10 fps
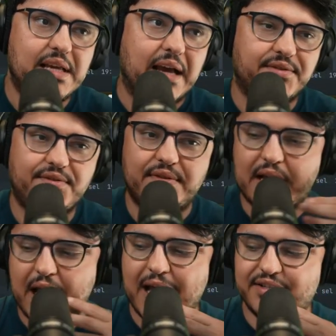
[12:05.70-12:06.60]
Yes.
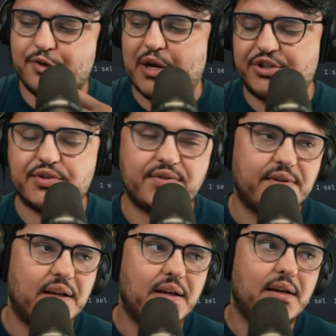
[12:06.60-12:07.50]
Ask questions.
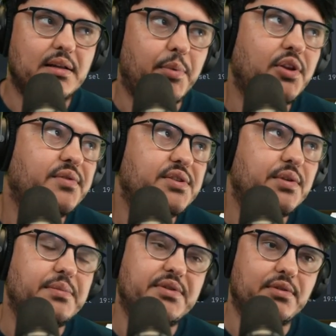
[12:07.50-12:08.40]
The point of these
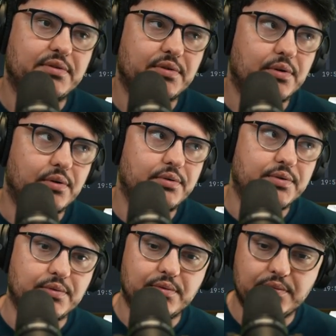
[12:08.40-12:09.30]
streams is also
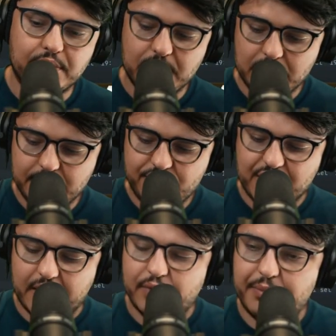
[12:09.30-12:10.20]
to
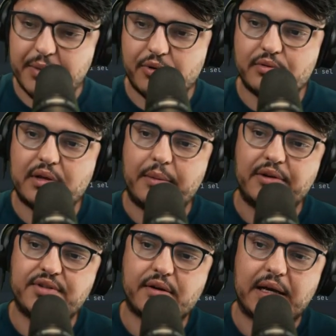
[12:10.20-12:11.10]
chat with people
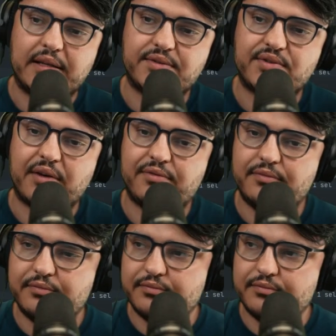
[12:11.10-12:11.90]
about Z related stuff.